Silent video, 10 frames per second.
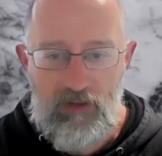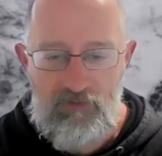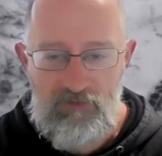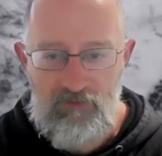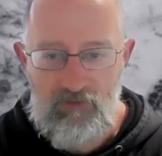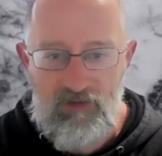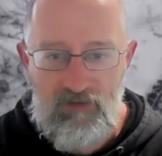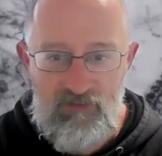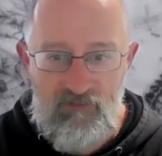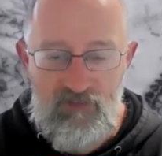
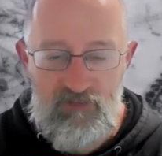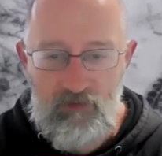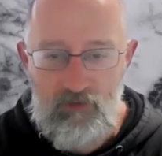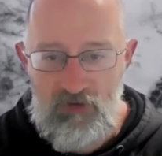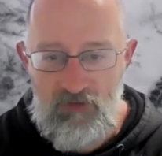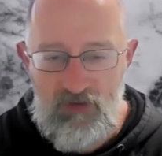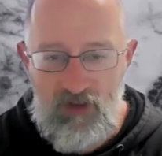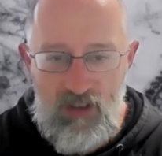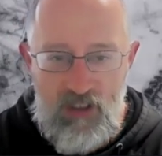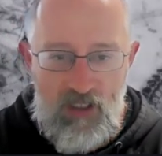exercise physiologist
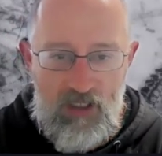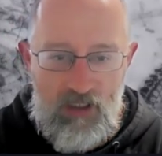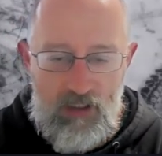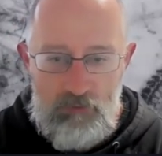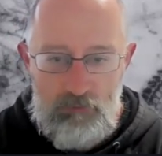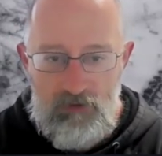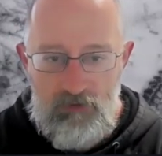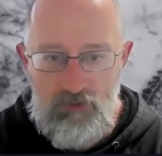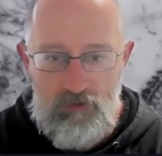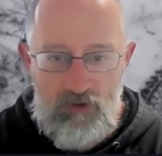and
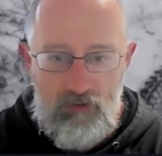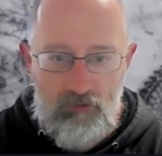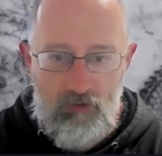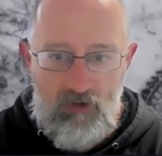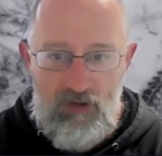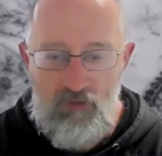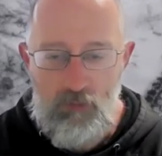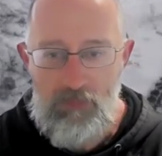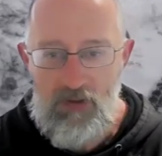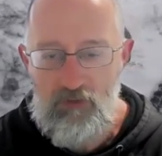registered Chinese
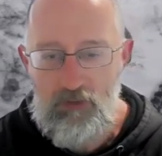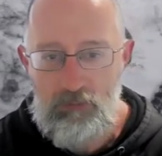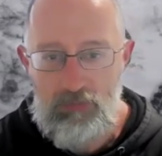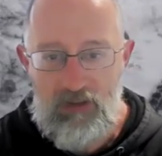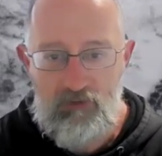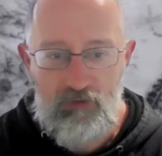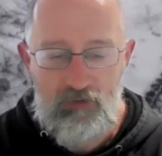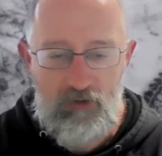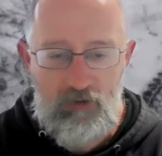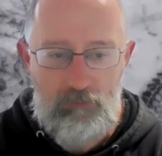medicine
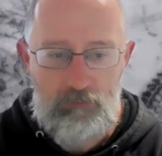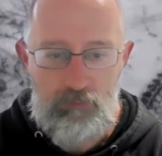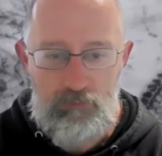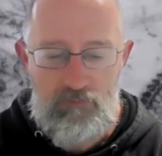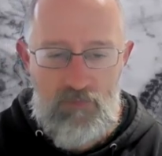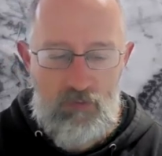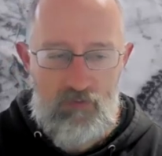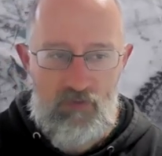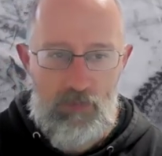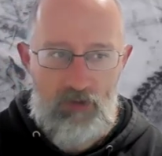practitioner
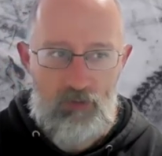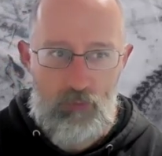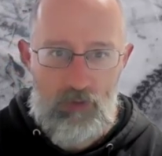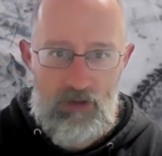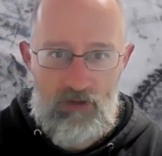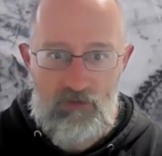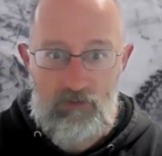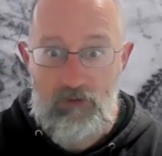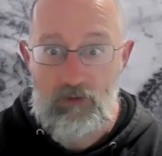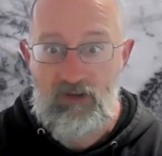with about 20 years
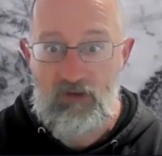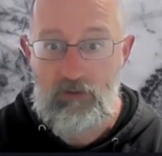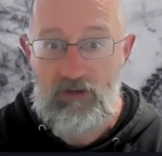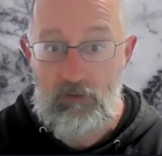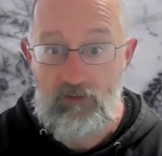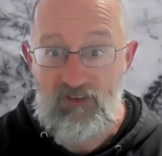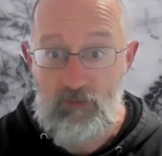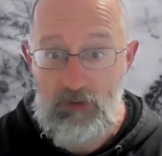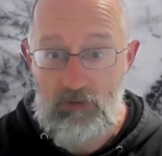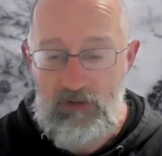clinical
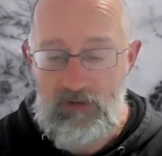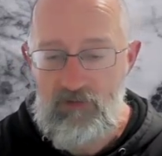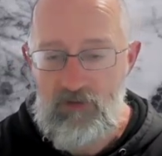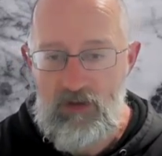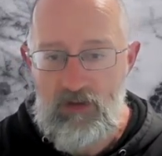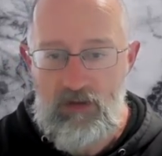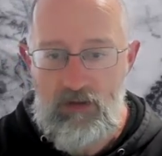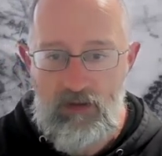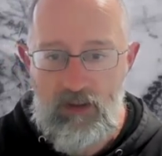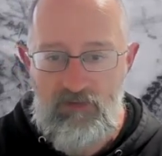experience
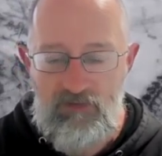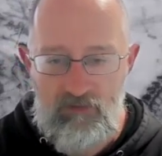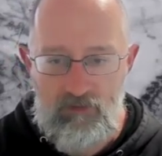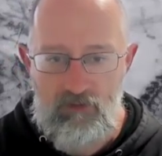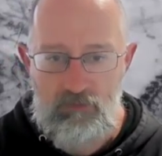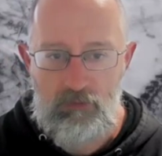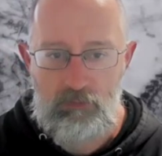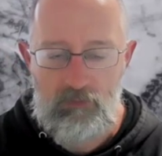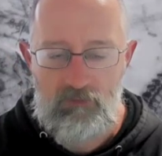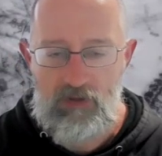in exercise
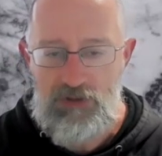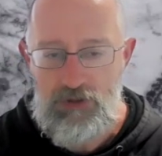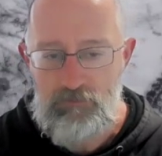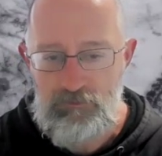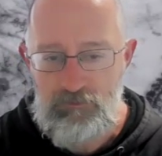rehabilitation.